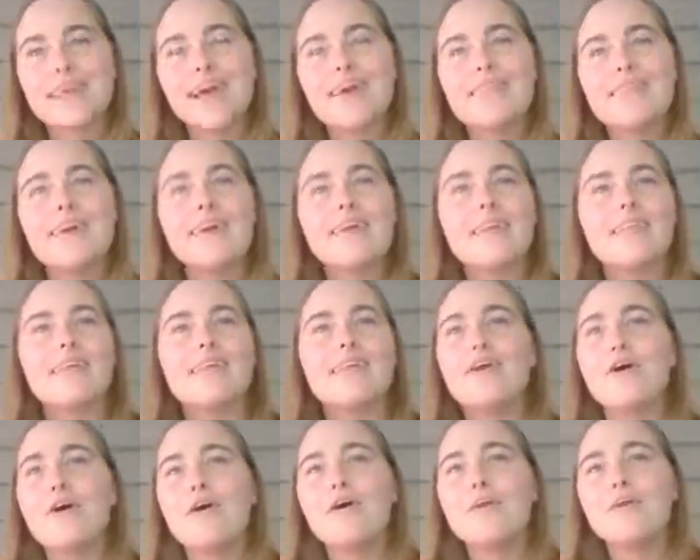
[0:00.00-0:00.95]
I think that
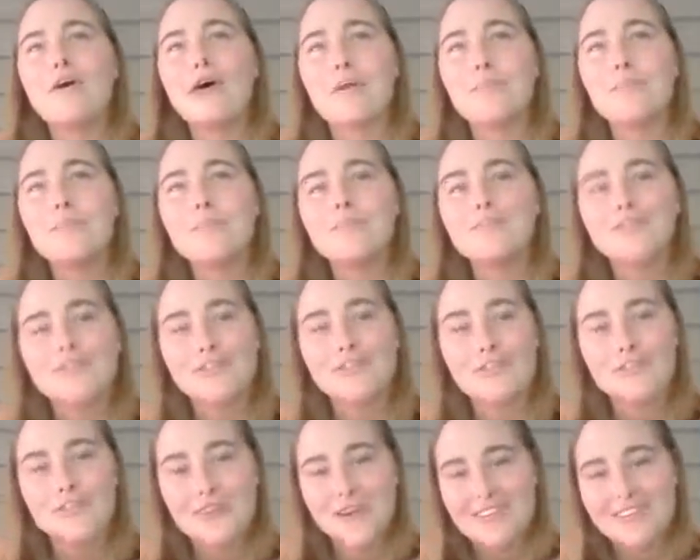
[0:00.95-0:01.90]
it all comes to
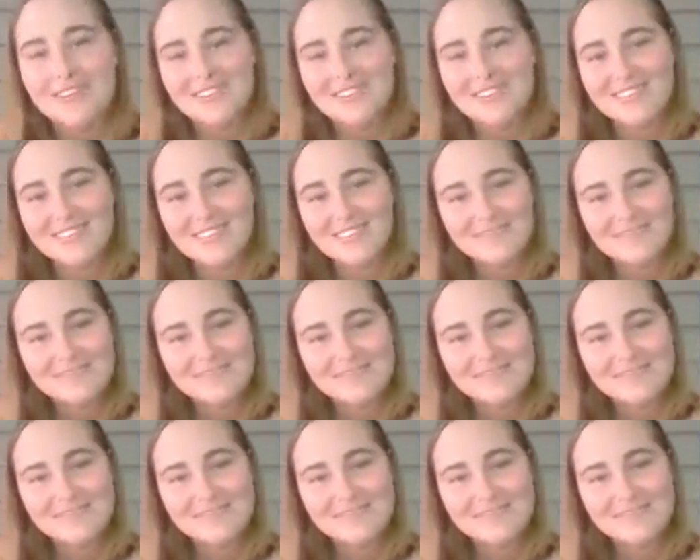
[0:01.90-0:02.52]
trust.